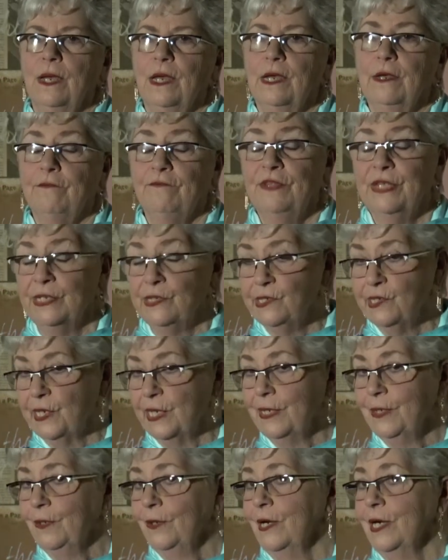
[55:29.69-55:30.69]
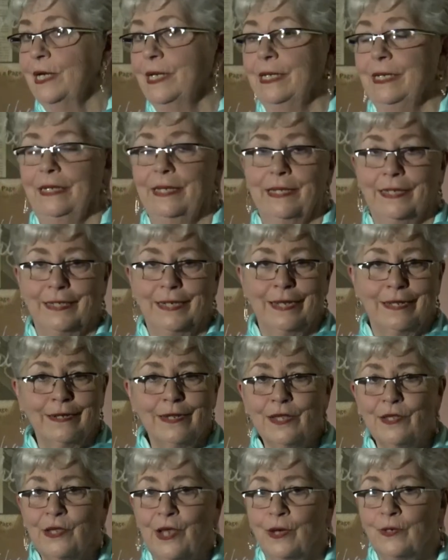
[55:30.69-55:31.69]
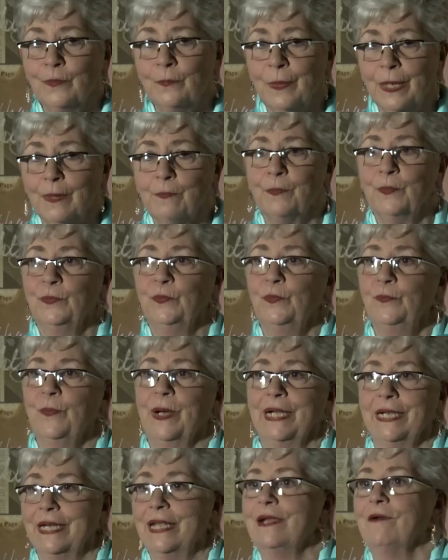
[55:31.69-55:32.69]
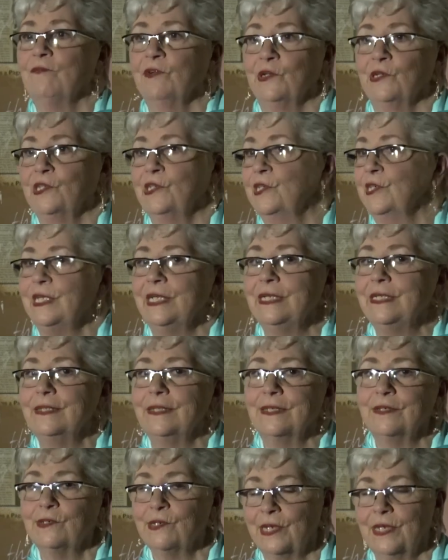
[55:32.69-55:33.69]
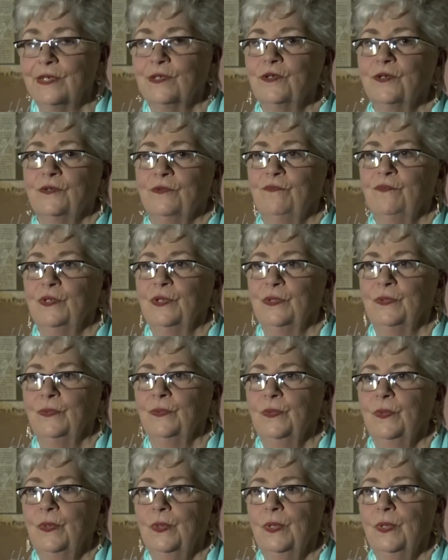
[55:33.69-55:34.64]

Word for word: of this era and any young people who might ever see this interview